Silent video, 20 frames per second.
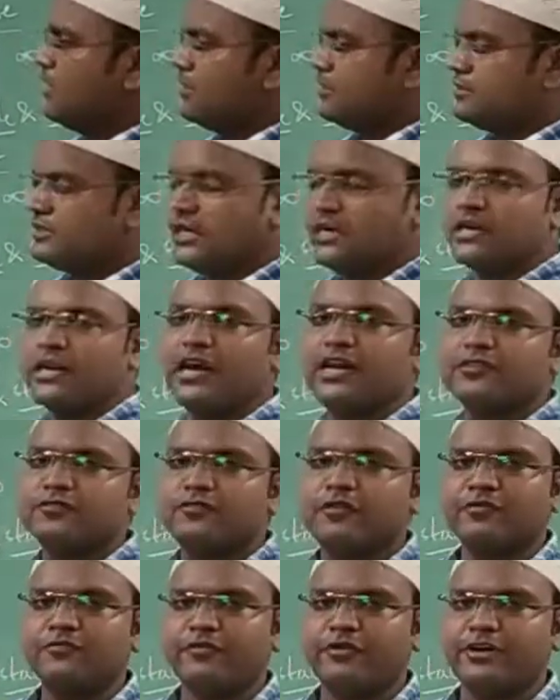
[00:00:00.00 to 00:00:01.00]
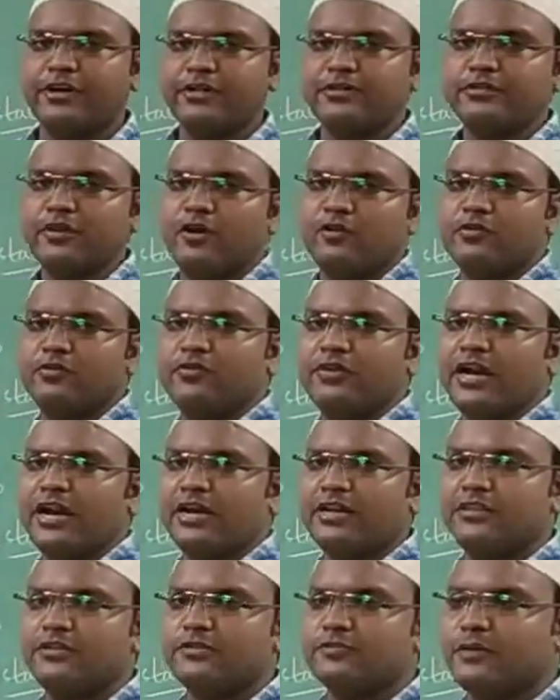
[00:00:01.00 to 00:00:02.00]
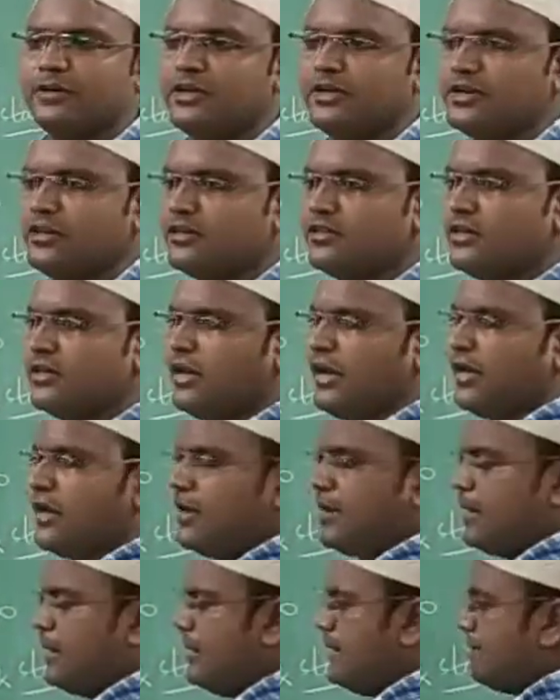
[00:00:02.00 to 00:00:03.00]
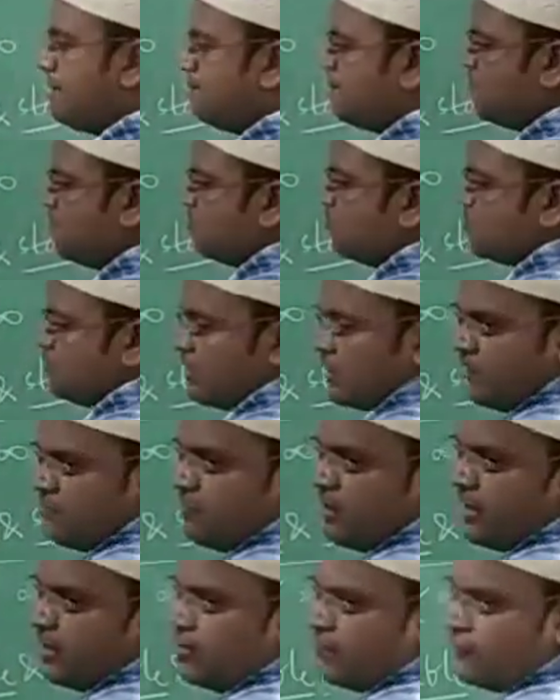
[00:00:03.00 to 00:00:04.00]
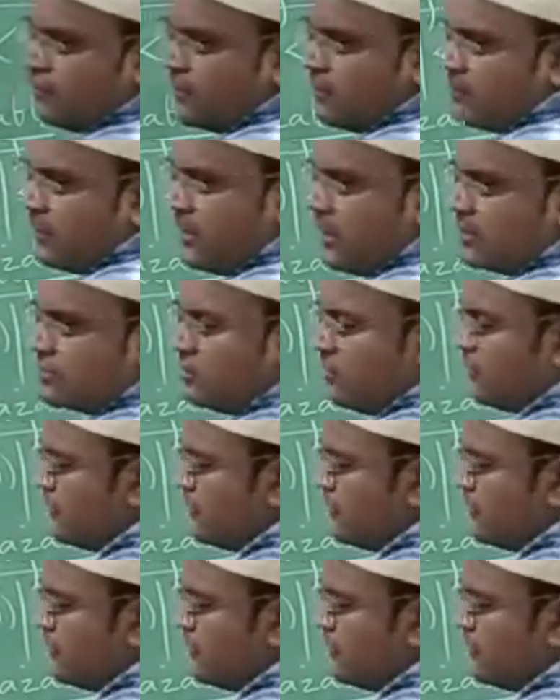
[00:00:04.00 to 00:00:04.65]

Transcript: Z transform for it. So how do we write this particular thing? I can write y of n by x of